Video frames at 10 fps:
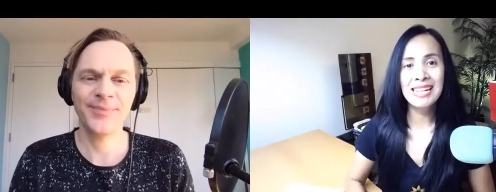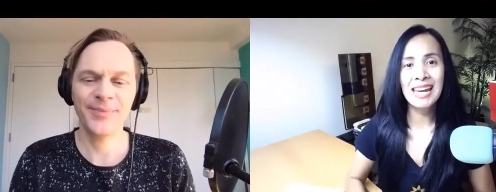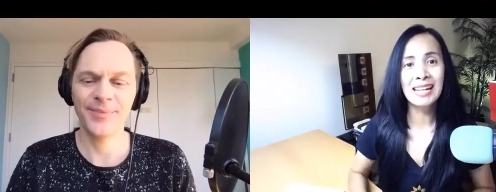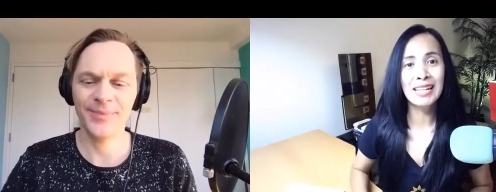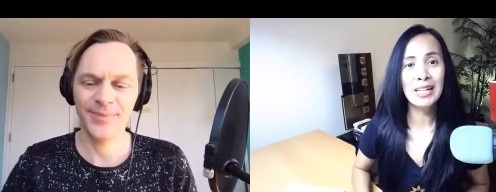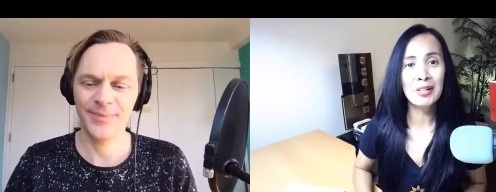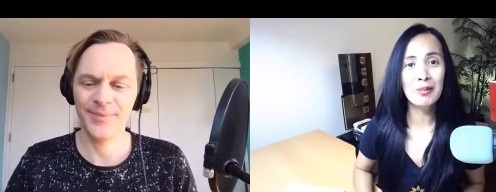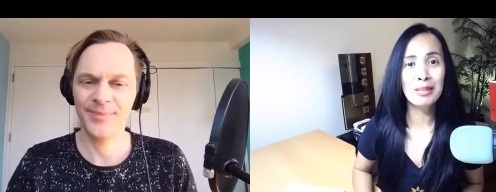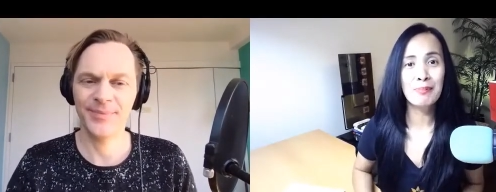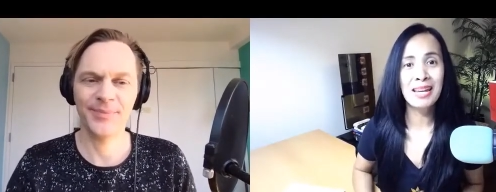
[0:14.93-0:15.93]
Speaker 1: and here with
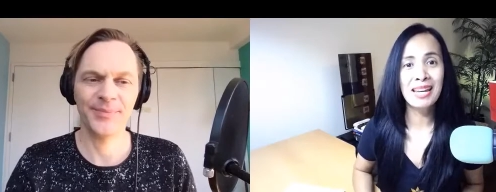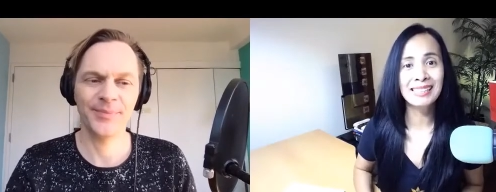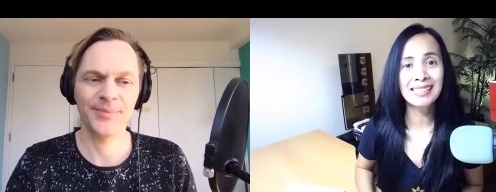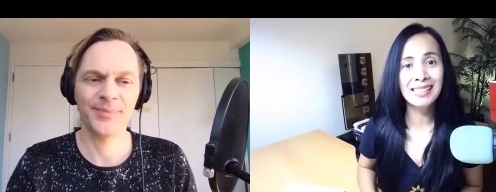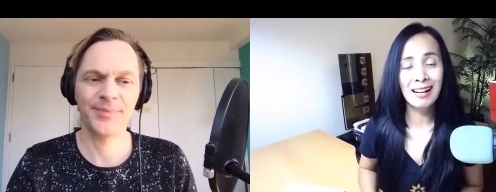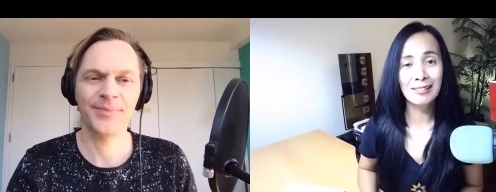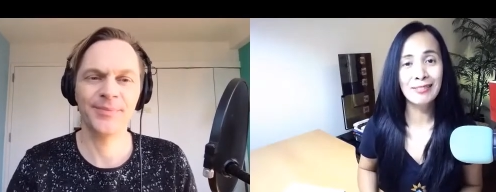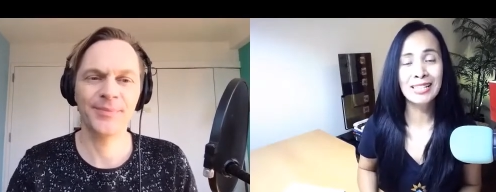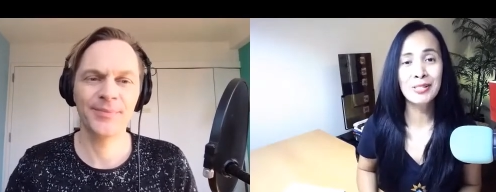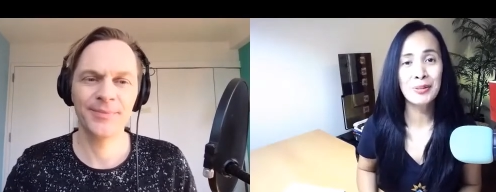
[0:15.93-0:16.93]
me is
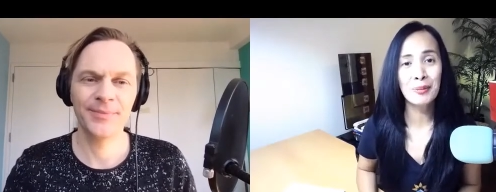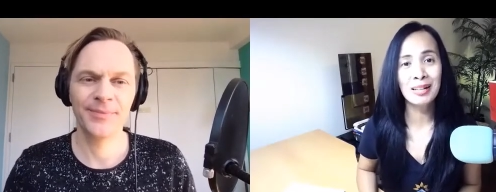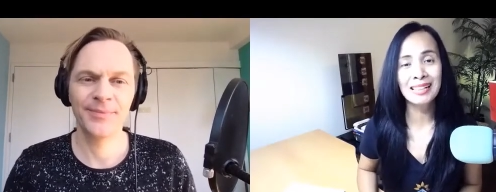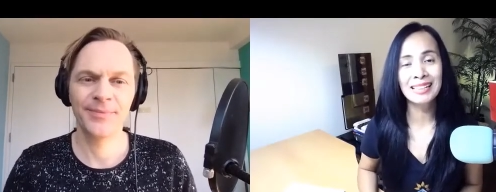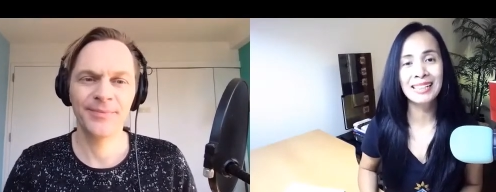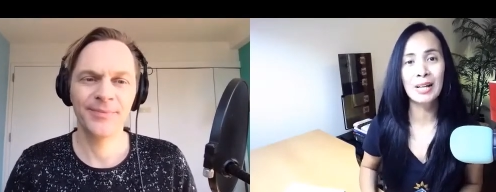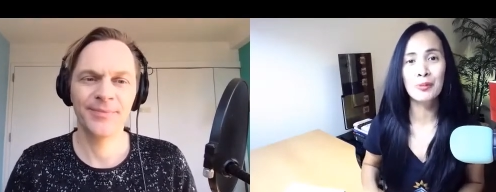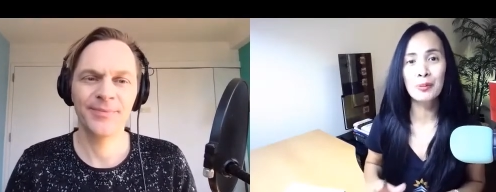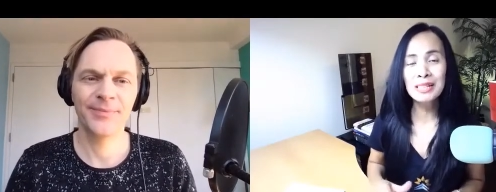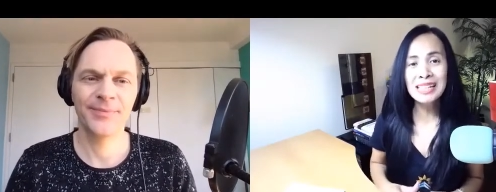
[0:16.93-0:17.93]
Calvin Correli, and
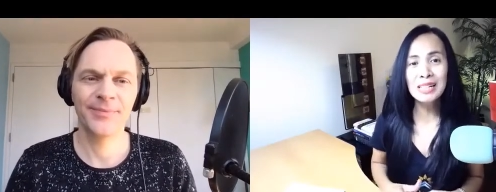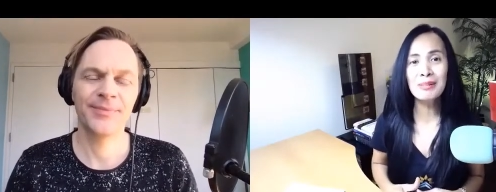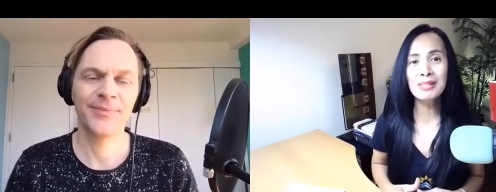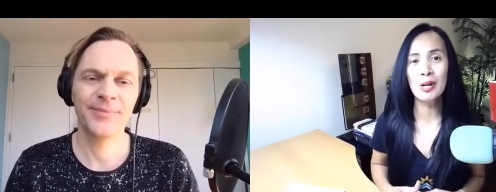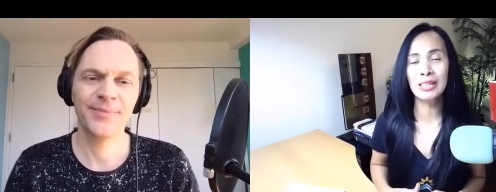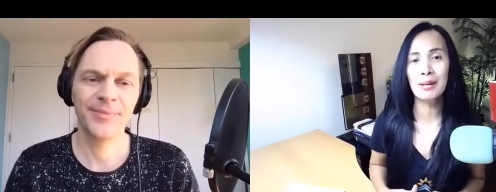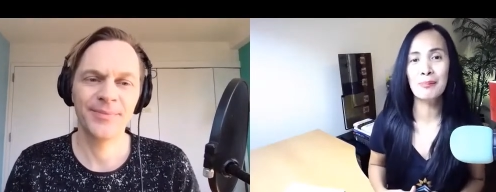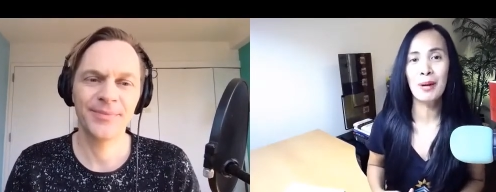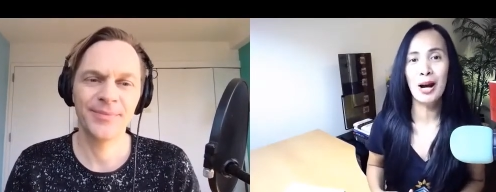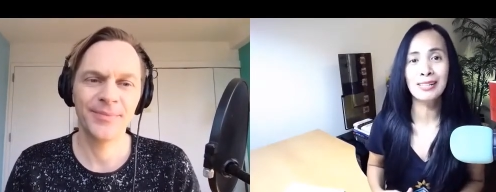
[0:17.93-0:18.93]
we're gonna be talking
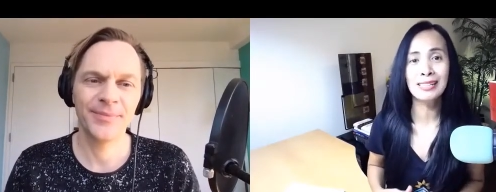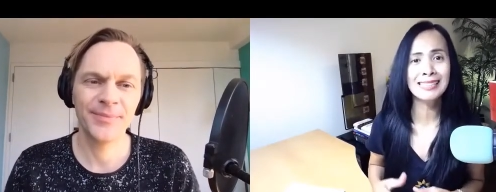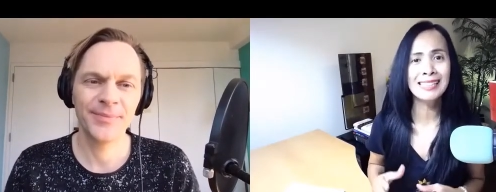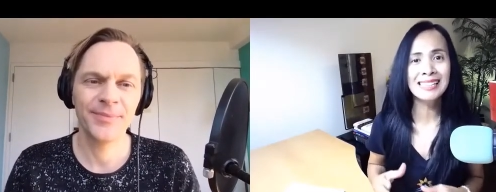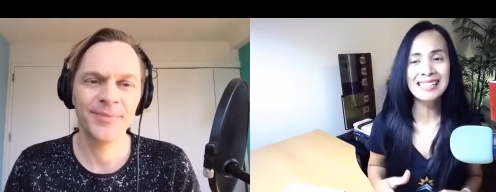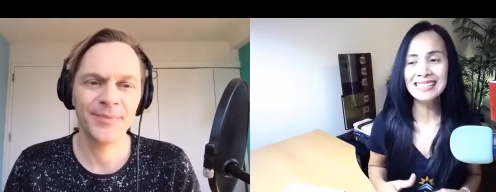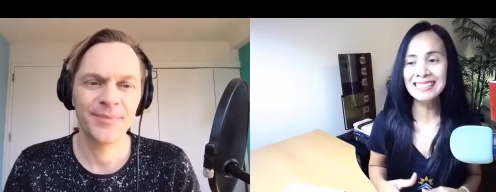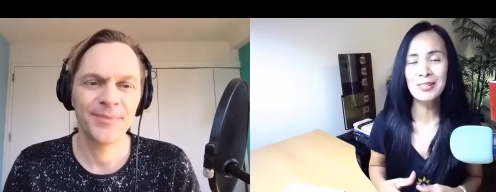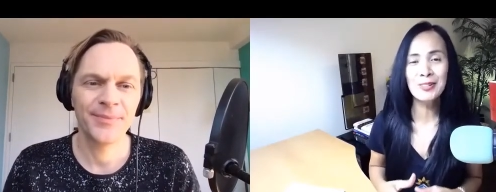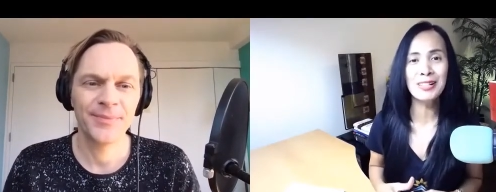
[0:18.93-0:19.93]
about this little
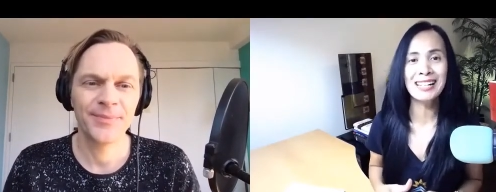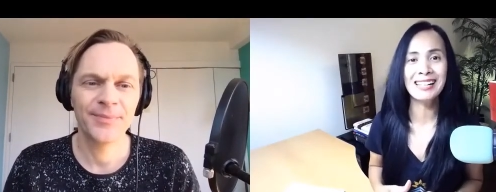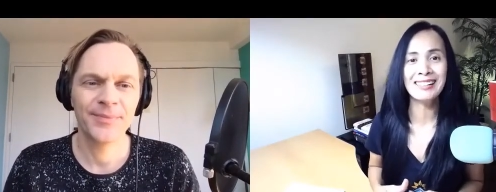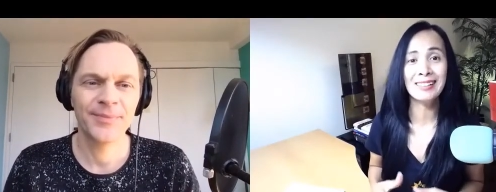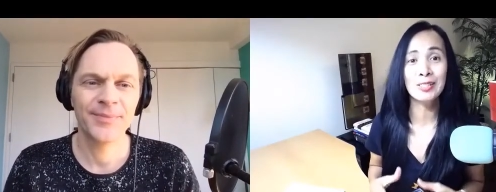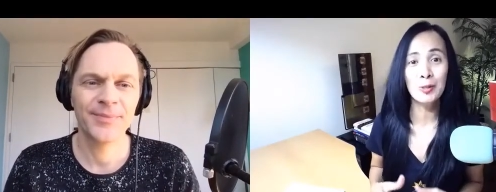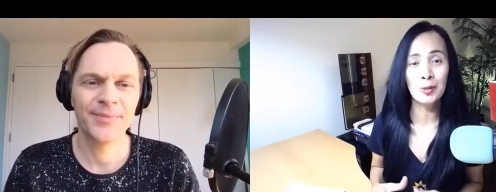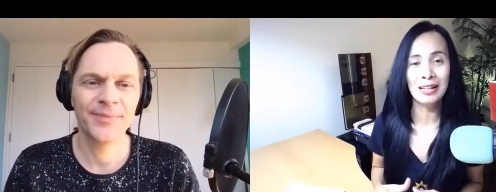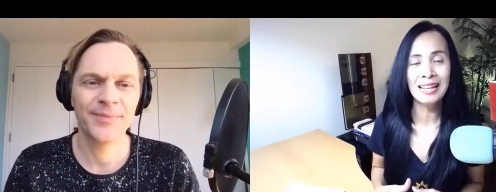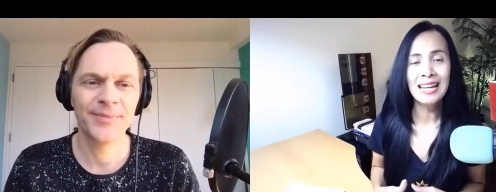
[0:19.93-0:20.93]
cool little
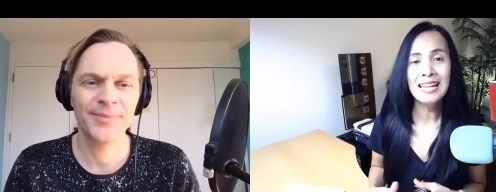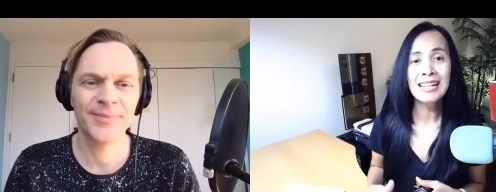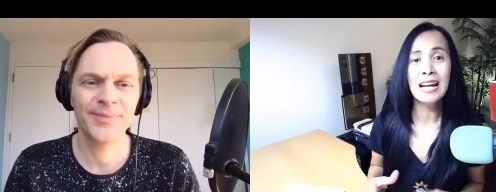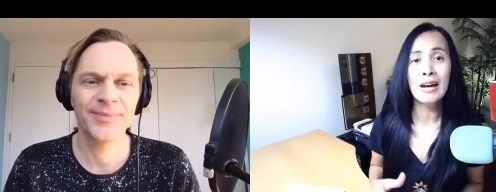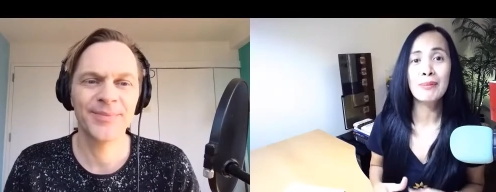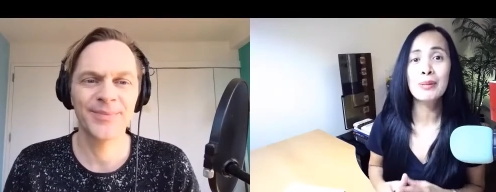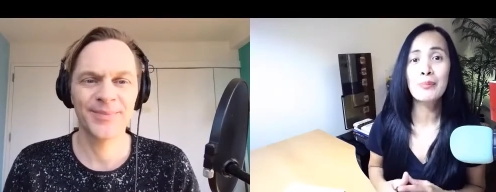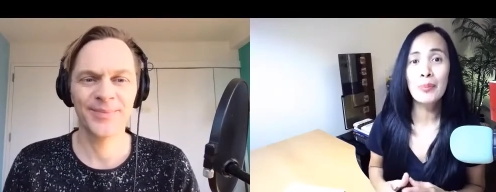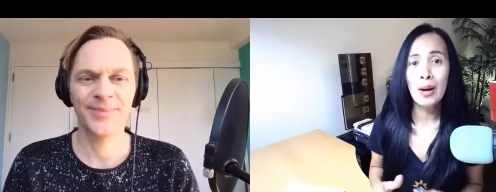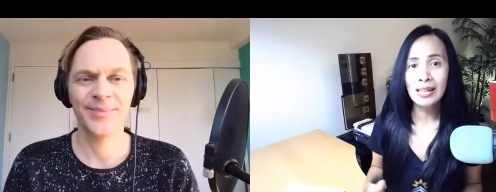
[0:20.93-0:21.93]
tool that I've been
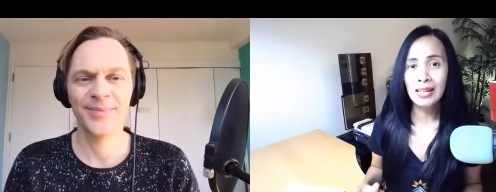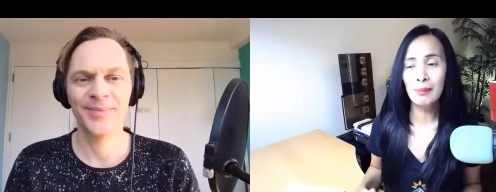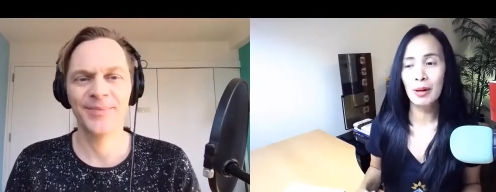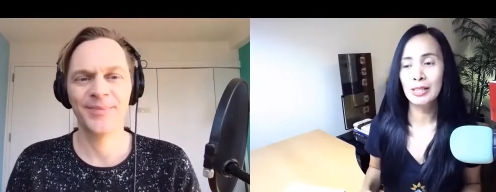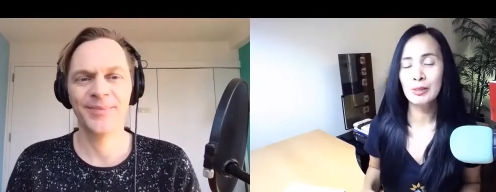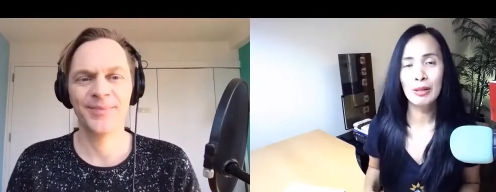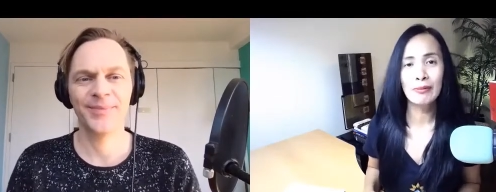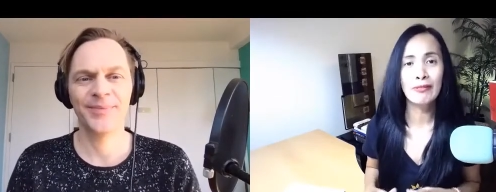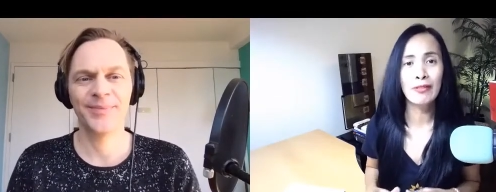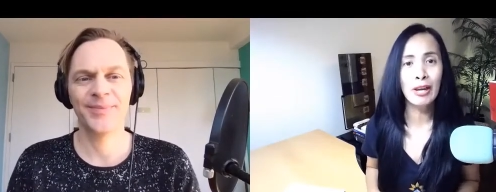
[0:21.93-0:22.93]
bragging about. It's one of my
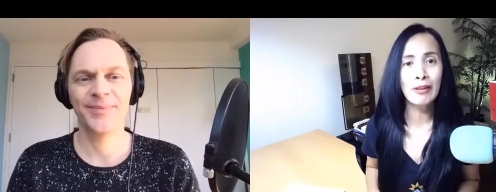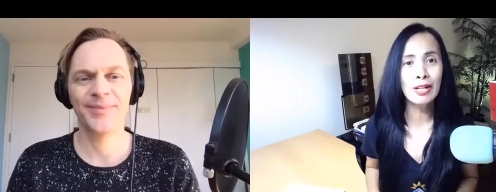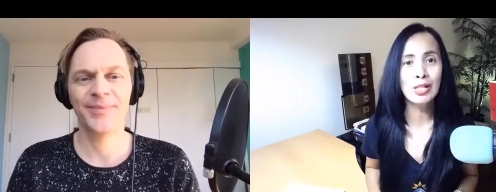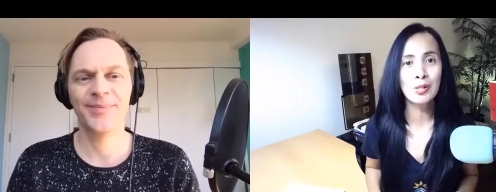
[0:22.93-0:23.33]
favorite tools